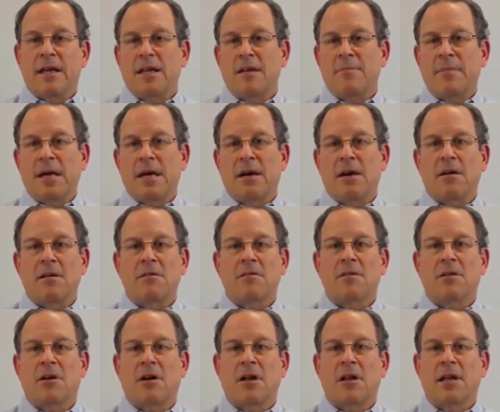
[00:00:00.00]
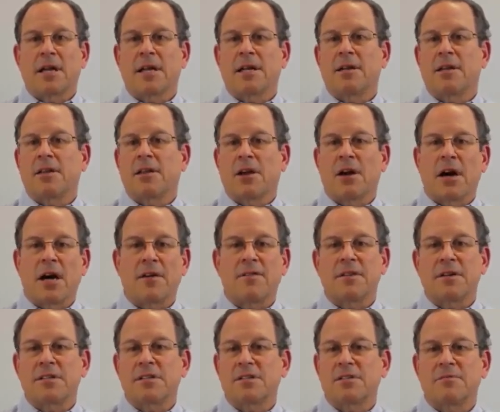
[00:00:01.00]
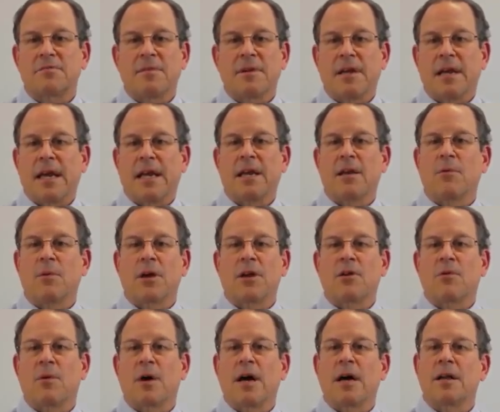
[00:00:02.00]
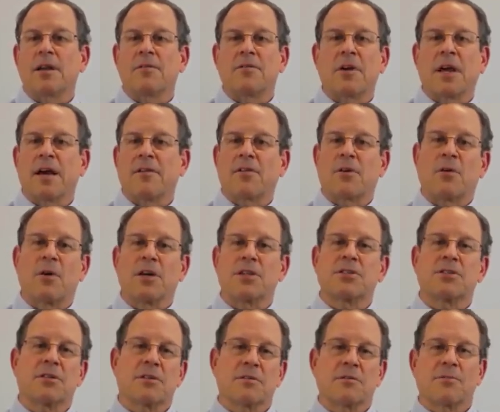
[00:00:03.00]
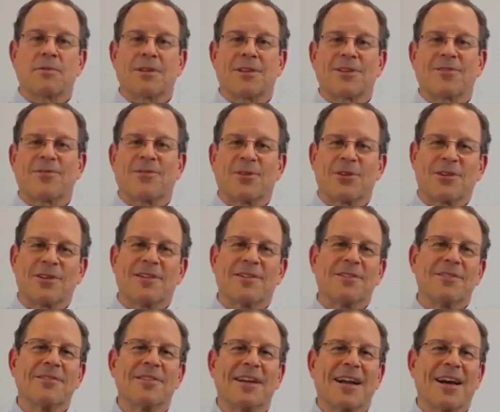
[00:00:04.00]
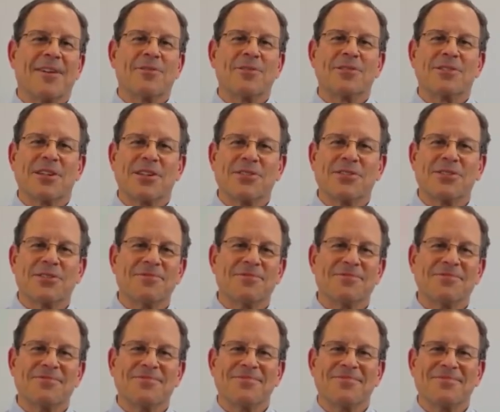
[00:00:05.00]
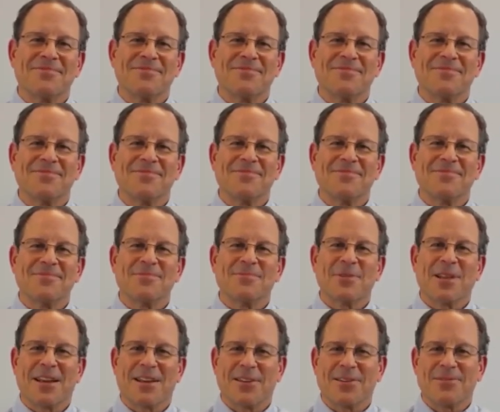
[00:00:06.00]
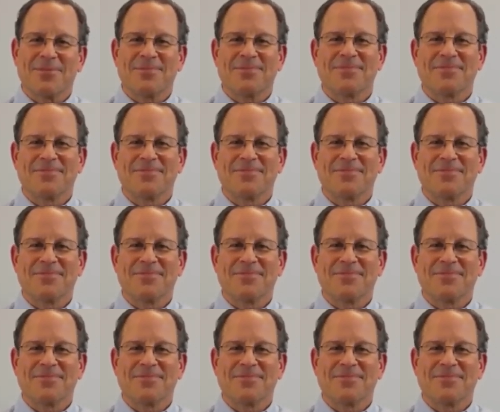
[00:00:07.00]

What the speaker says: email, calling into the office, any way you want if you have a question. We look forward to the conversation. Thank you.